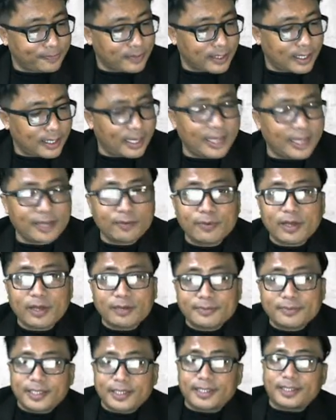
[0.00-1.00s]
Like we
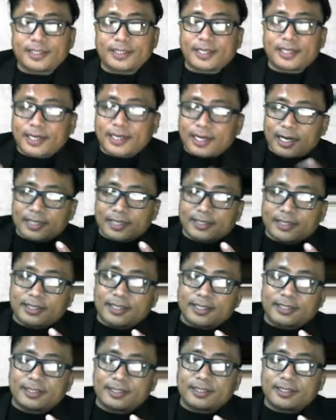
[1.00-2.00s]
have seen, the
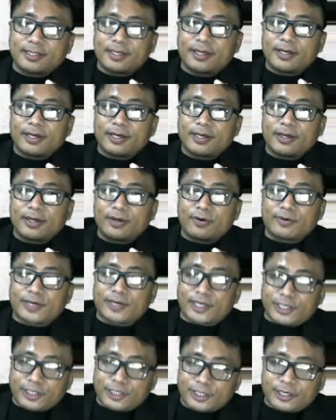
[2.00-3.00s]
grasses,
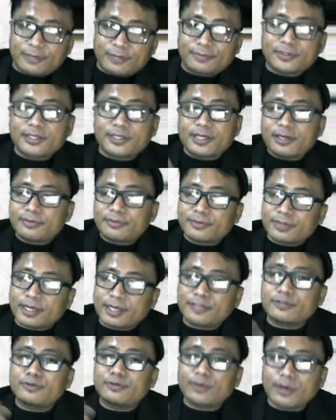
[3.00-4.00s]
okay, shrubs gives
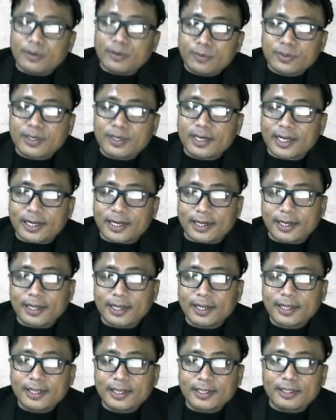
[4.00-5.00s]
rise to a woodland.
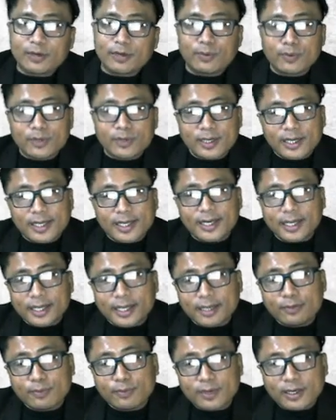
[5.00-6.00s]
The woodland
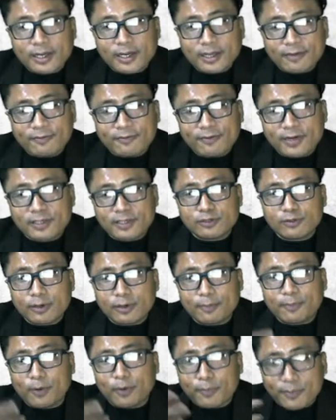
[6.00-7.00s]
again will give rise to
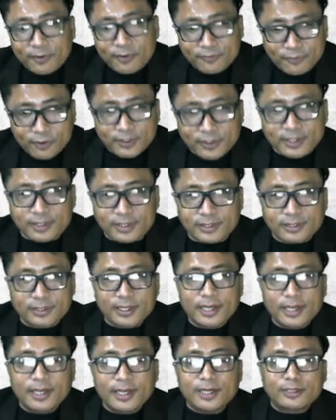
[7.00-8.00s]
a proper forest.
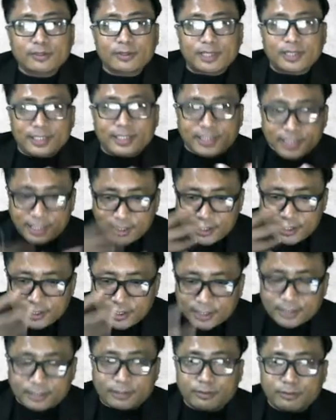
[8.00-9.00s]
So the
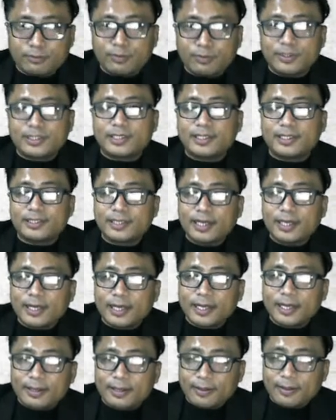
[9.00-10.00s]
changes which is
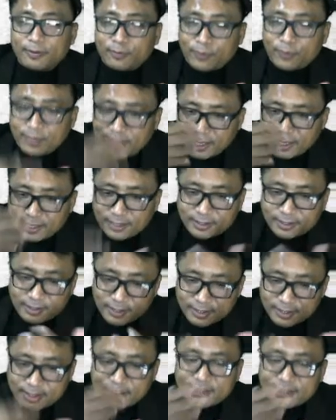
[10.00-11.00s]
within
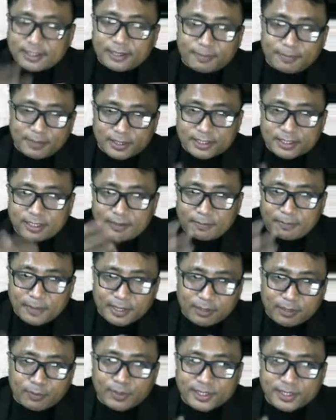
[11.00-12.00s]
the system itself by
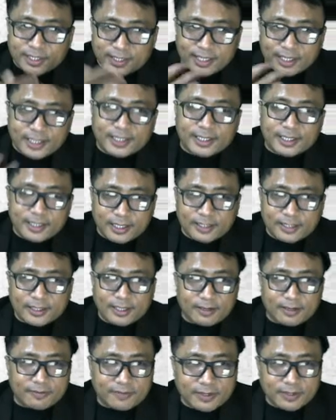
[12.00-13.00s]
the vegetation
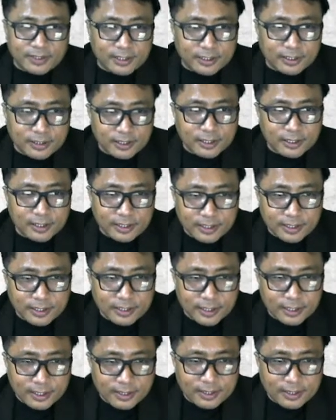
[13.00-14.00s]
itself
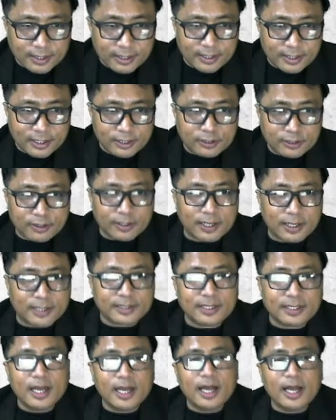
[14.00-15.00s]
it is known
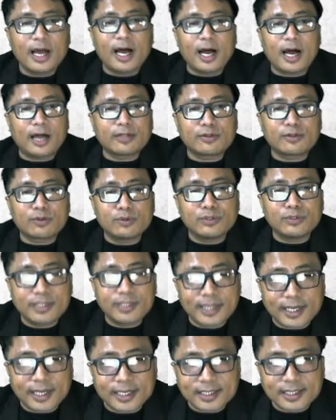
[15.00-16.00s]
as
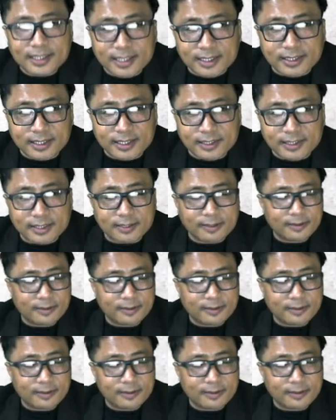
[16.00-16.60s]
autogenic succession.